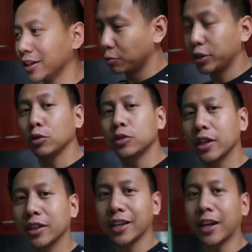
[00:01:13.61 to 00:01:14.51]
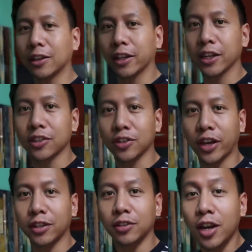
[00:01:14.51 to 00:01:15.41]
We do see in the analytics
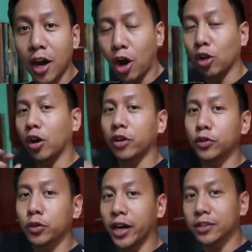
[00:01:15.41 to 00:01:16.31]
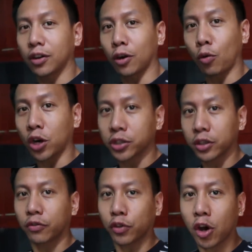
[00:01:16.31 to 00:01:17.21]
that a lot of you guys are
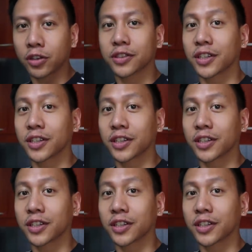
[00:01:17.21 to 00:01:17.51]
watching the vlogs